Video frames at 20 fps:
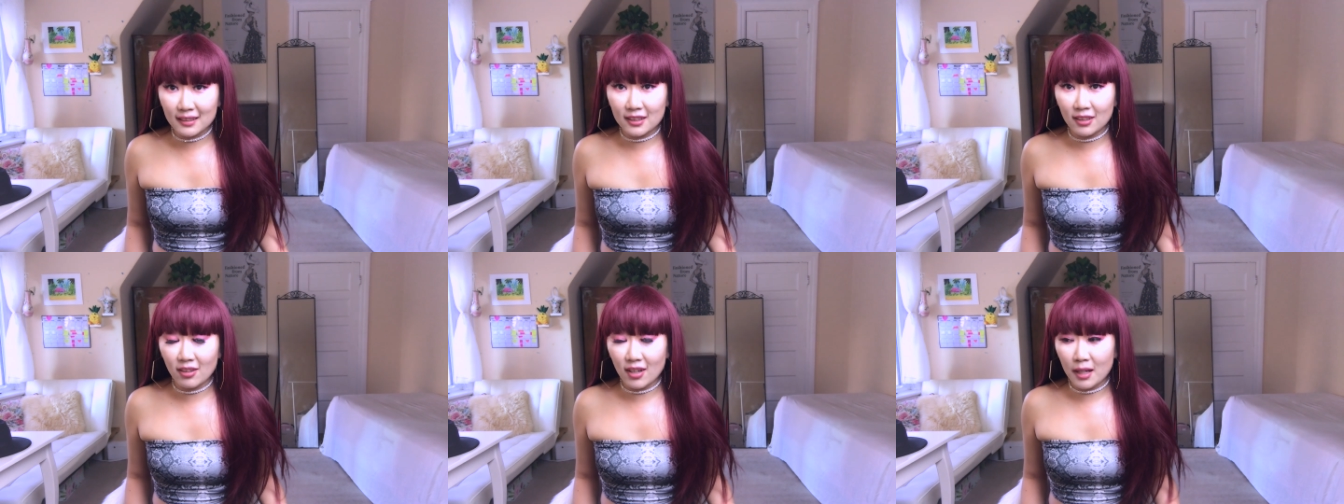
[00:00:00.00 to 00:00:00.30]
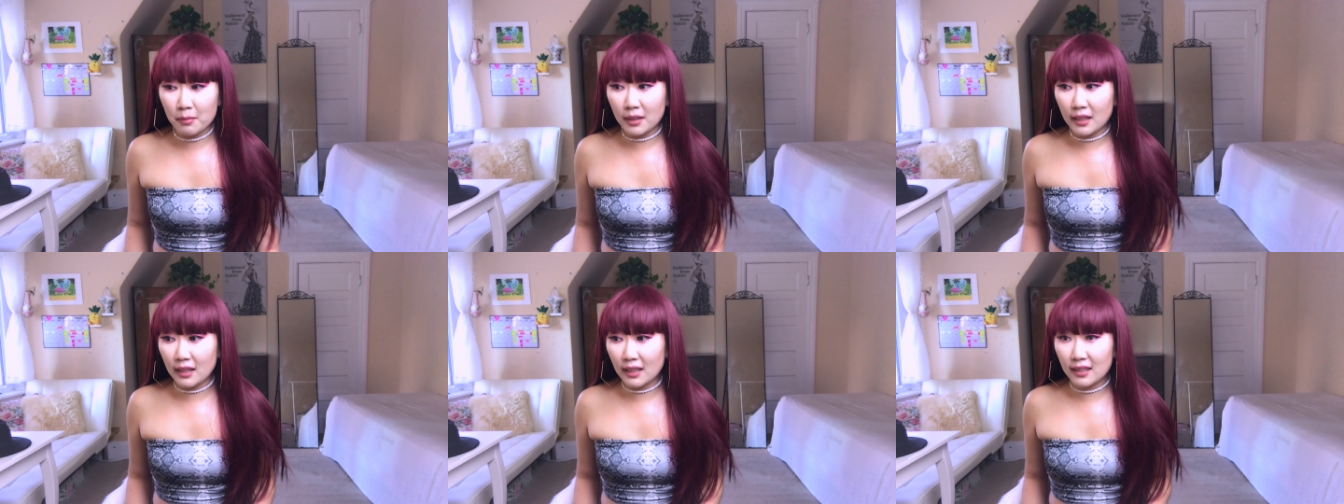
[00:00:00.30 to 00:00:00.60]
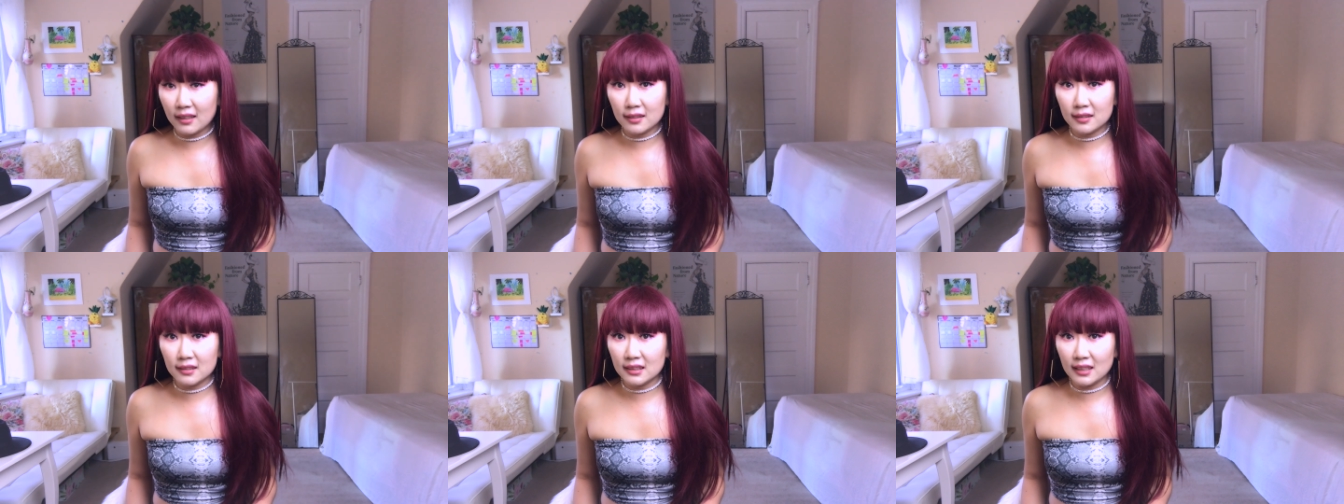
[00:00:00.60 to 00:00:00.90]
So I'm
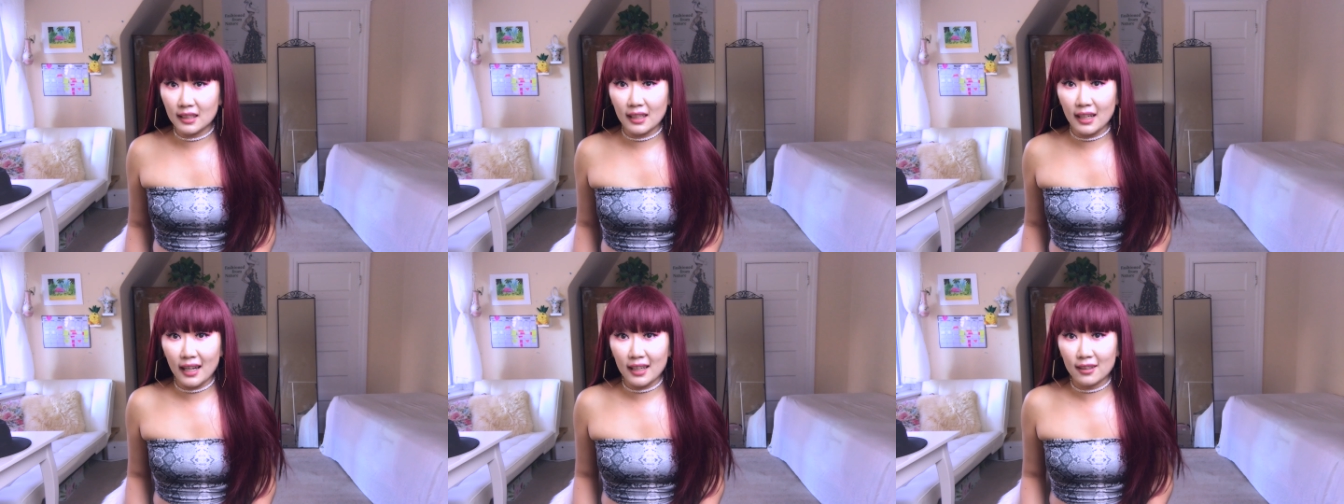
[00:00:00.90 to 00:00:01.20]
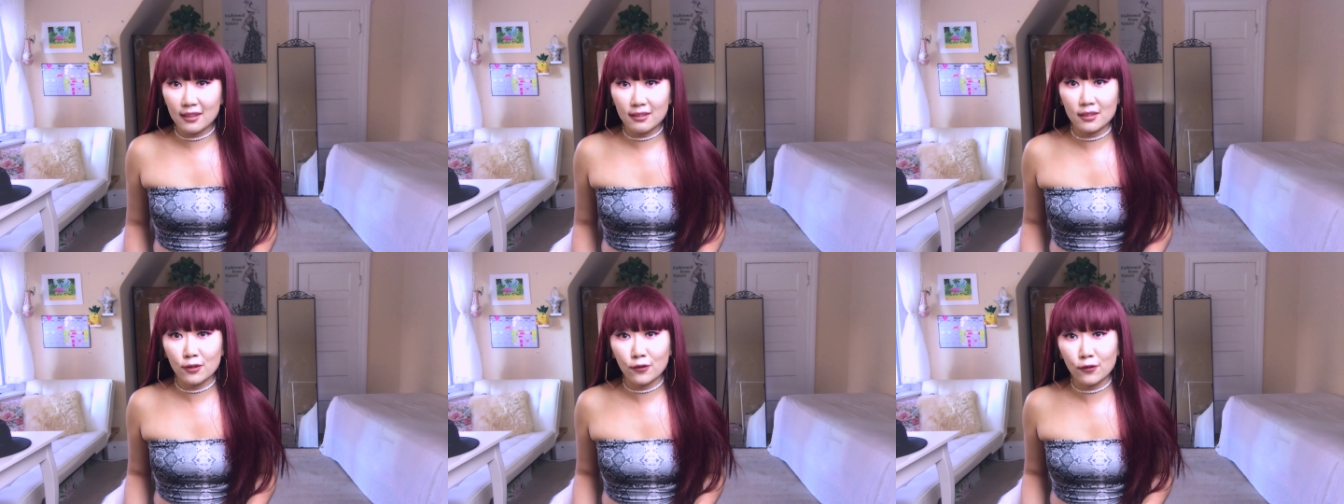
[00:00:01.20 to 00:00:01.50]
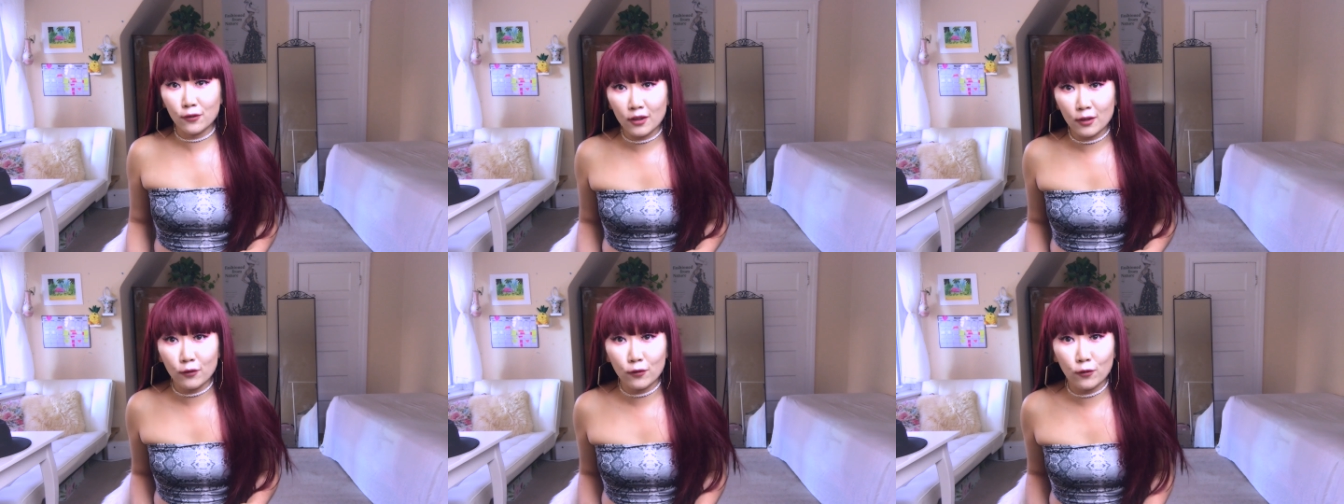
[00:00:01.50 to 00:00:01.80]
like, oh, I
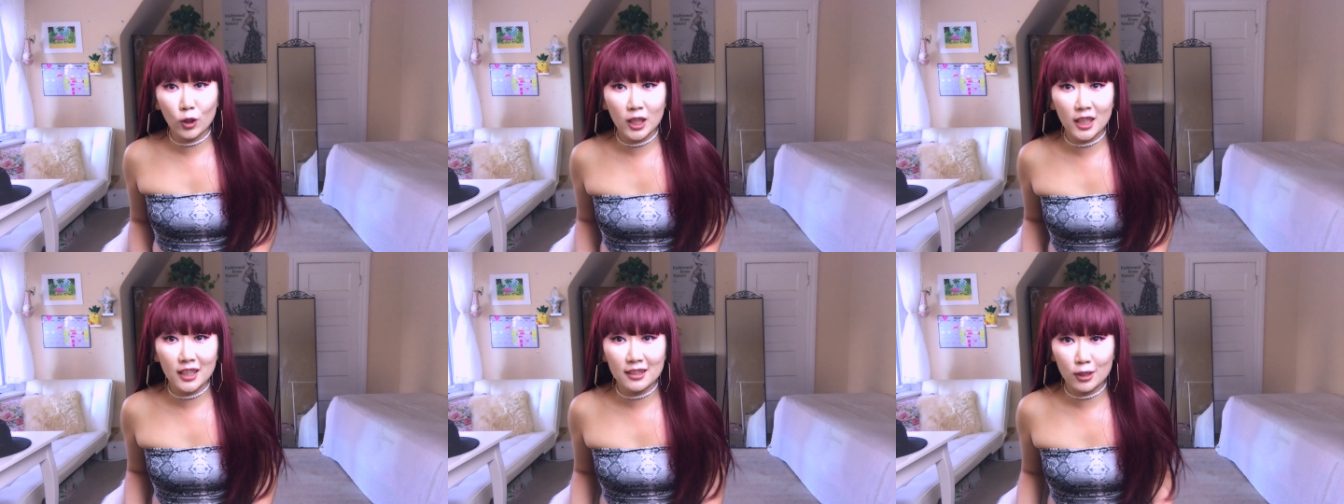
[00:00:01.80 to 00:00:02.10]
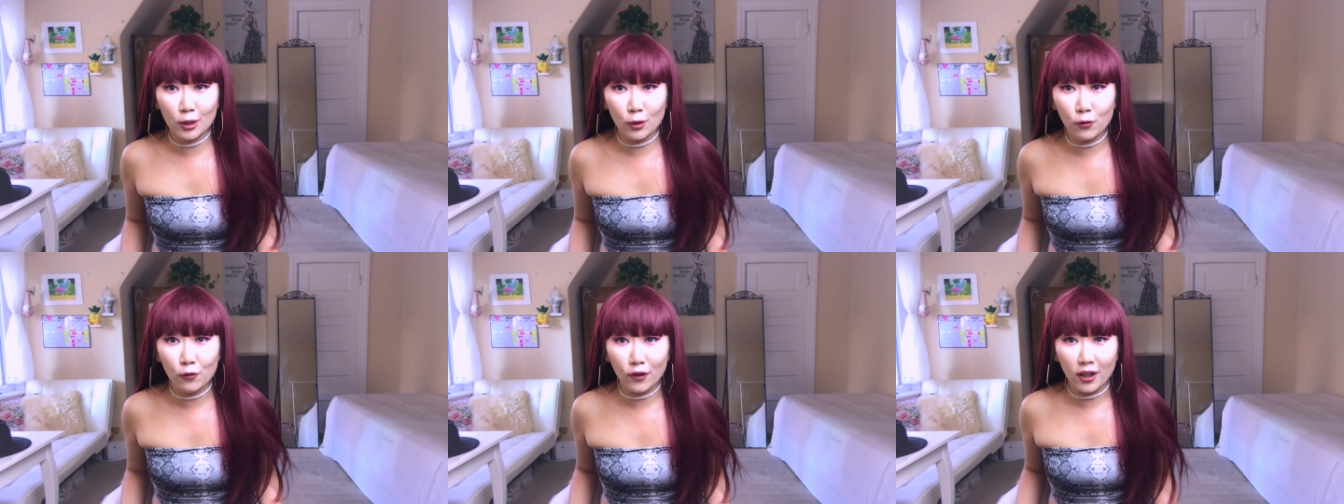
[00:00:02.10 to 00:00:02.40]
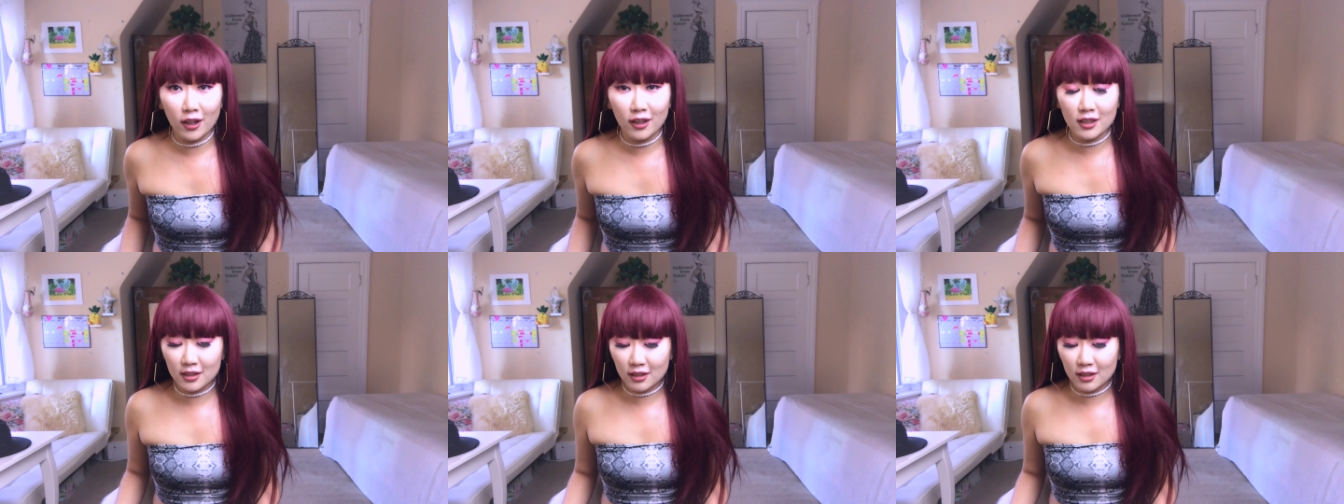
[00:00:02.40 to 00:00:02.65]
couldn't afford it so far.